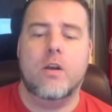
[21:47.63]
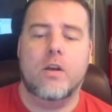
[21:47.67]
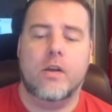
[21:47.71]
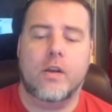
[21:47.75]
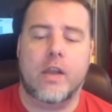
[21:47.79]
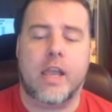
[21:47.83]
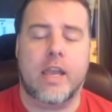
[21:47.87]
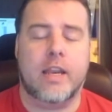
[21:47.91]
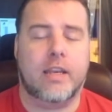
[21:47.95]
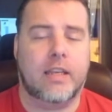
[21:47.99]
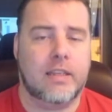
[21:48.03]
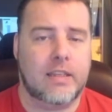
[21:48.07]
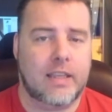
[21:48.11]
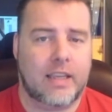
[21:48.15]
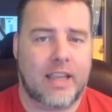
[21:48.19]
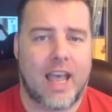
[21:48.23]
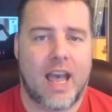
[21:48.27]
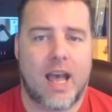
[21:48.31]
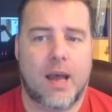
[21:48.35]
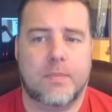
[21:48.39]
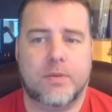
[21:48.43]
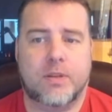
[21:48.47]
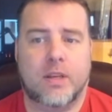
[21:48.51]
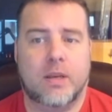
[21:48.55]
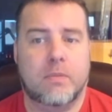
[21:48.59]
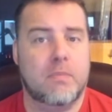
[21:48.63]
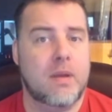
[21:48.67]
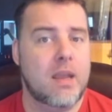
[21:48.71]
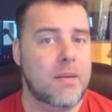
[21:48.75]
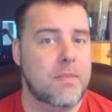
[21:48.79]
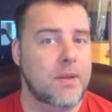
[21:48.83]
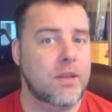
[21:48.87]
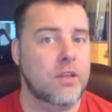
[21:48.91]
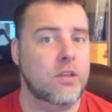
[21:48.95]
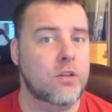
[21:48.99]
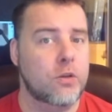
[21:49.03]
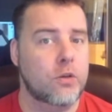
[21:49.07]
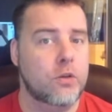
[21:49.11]
hitting the caps, and
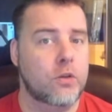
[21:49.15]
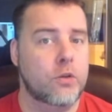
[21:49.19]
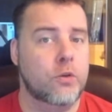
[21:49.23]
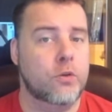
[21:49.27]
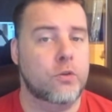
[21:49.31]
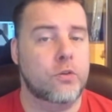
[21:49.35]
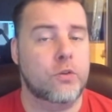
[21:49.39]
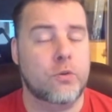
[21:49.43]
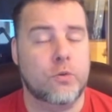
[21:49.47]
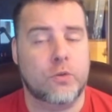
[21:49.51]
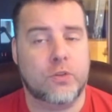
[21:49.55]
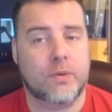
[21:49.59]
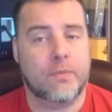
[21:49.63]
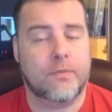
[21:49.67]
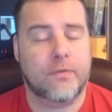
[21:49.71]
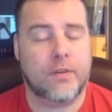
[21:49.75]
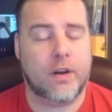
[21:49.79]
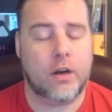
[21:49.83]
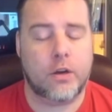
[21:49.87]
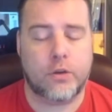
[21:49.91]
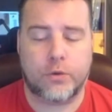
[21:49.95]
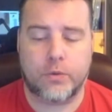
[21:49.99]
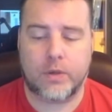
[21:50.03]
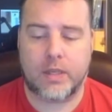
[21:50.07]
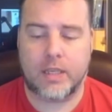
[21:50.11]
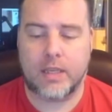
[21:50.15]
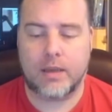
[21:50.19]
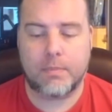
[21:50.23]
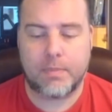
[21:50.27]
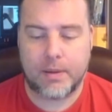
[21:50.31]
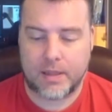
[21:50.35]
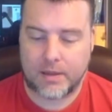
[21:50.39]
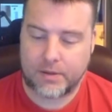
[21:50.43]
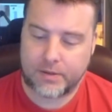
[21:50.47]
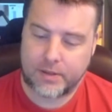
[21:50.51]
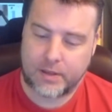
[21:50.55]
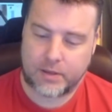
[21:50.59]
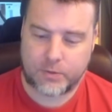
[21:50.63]
maybe you do some very unique
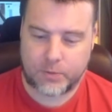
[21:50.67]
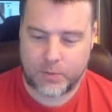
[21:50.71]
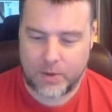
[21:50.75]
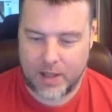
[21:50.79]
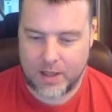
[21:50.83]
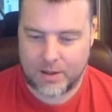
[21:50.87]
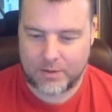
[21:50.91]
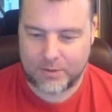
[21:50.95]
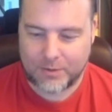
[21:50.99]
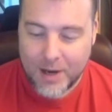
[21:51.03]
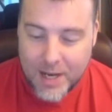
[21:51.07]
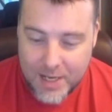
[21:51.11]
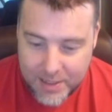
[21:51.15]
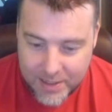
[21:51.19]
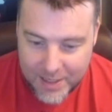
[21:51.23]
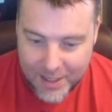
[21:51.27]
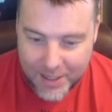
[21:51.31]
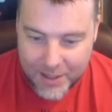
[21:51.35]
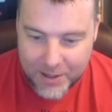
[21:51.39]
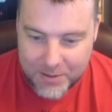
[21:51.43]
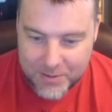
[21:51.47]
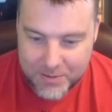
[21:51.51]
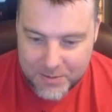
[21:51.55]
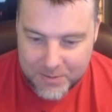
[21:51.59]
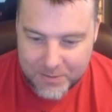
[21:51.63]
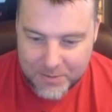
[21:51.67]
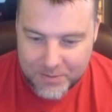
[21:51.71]
builds as well. Right, Seiko?